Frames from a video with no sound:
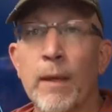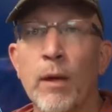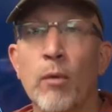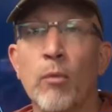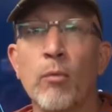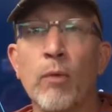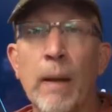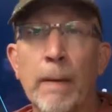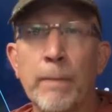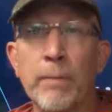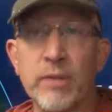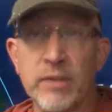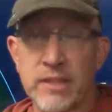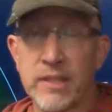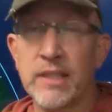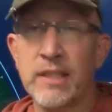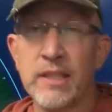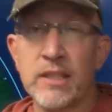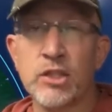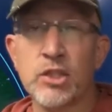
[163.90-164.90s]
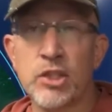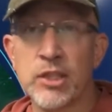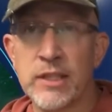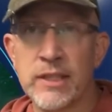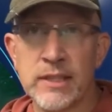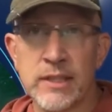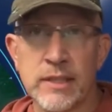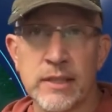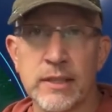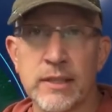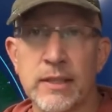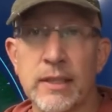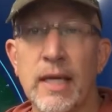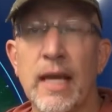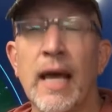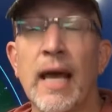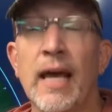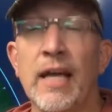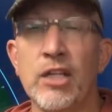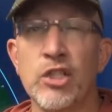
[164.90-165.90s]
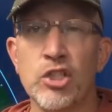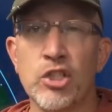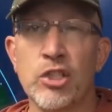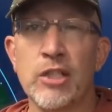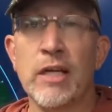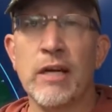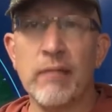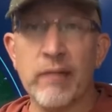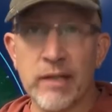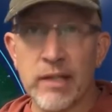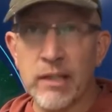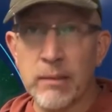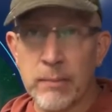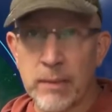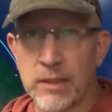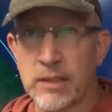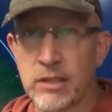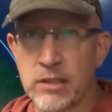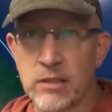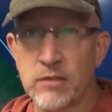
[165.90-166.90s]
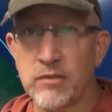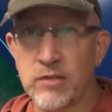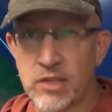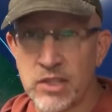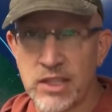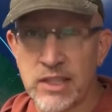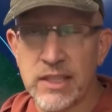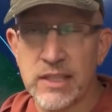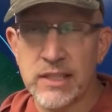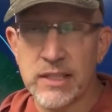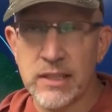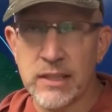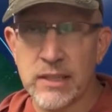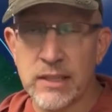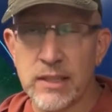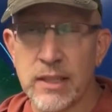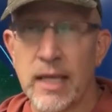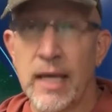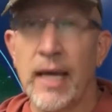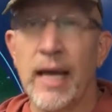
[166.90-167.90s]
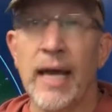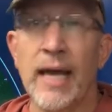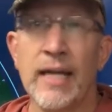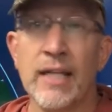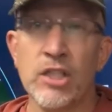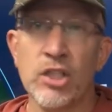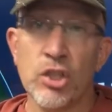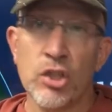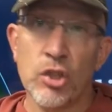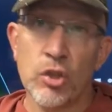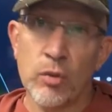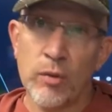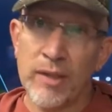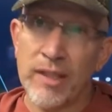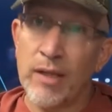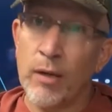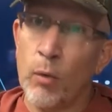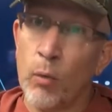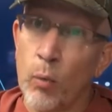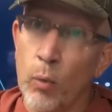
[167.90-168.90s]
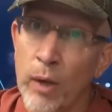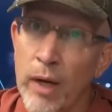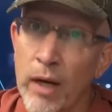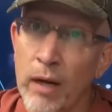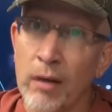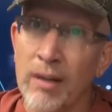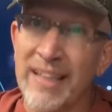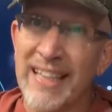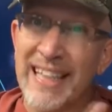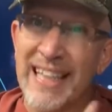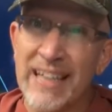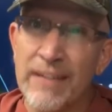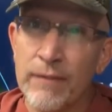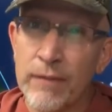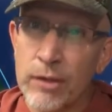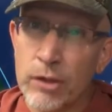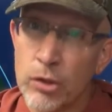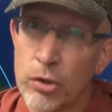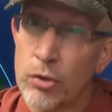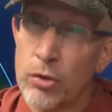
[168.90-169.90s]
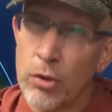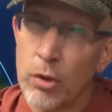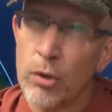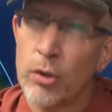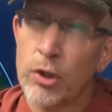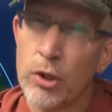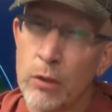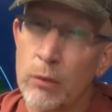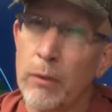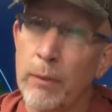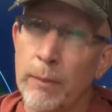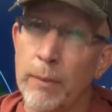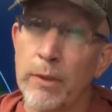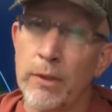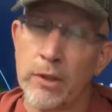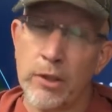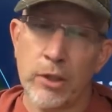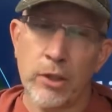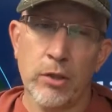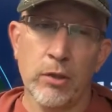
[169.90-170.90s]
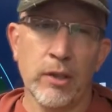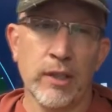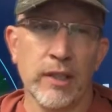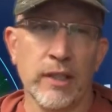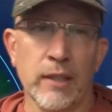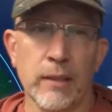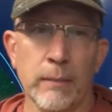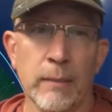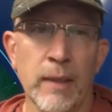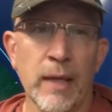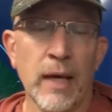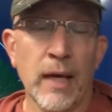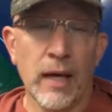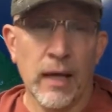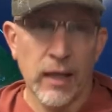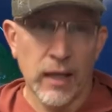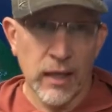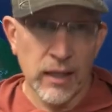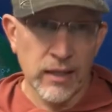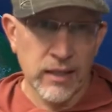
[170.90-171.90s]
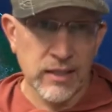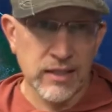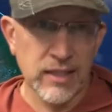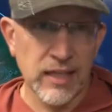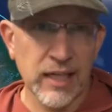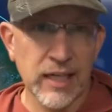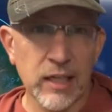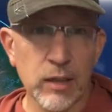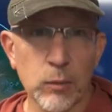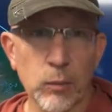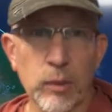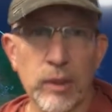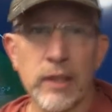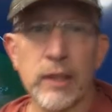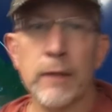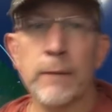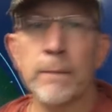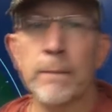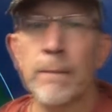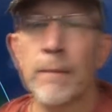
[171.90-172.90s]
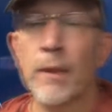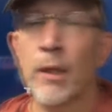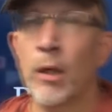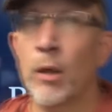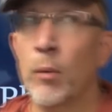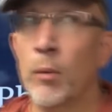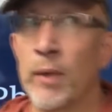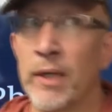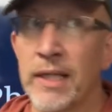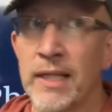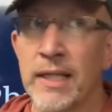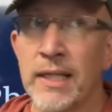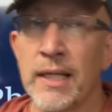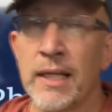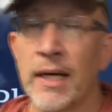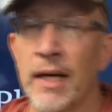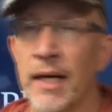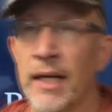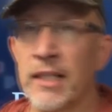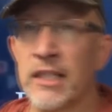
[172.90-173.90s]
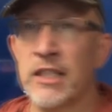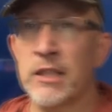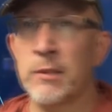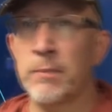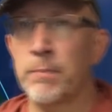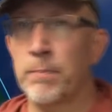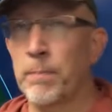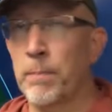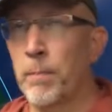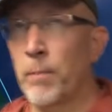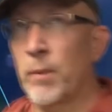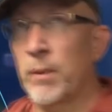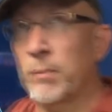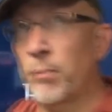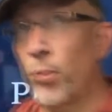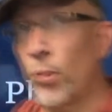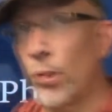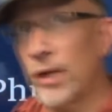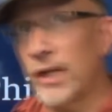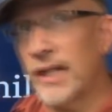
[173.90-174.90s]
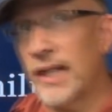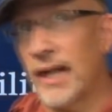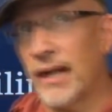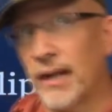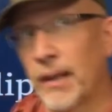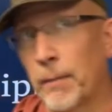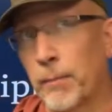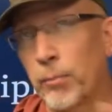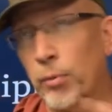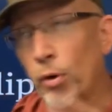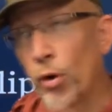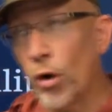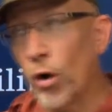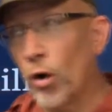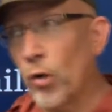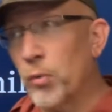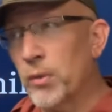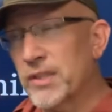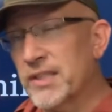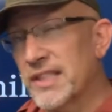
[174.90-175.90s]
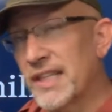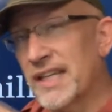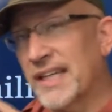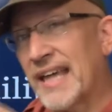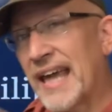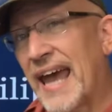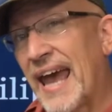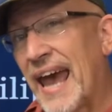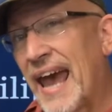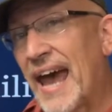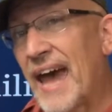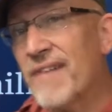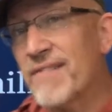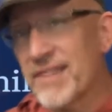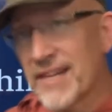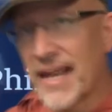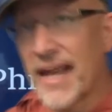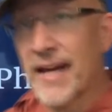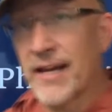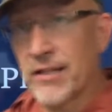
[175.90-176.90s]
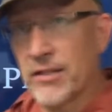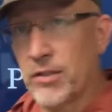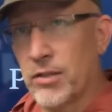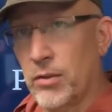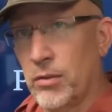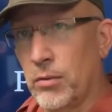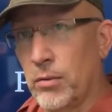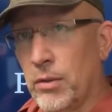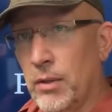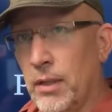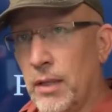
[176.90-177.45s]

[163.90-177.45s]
representing Jesus and sharing the message of Jesus and doing it well, even to those who were persecuting him. Uh, the second week, we uh, we pointed out how Paul was saying have an attitude,